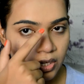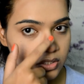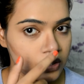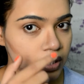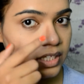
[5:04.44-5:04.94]

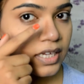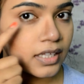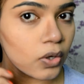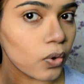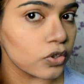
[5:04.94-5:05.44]
So these are
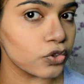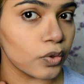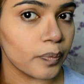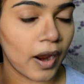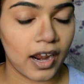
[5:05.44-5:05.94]
the
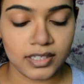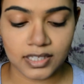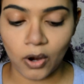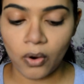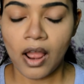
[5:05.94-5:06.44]
contoured parts.
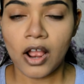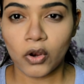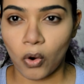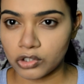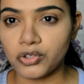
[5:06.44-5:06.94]
Now
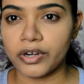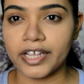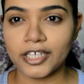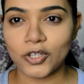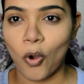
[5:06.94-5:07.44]

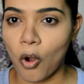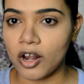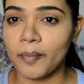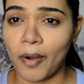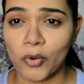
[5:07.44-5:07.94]
contouring is all
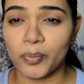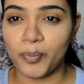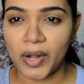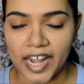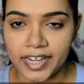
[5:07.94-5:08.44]
about
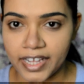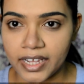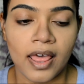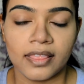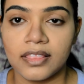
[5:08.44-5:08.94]
blending.
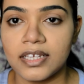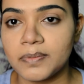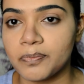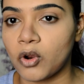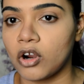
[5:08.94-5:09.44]
This
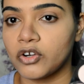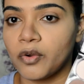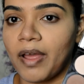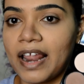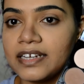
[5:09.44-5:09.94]
contour
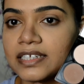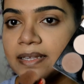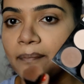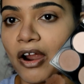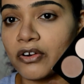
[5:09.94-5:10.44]
palette is
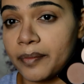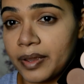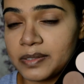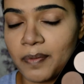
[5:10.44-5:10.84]
a powder based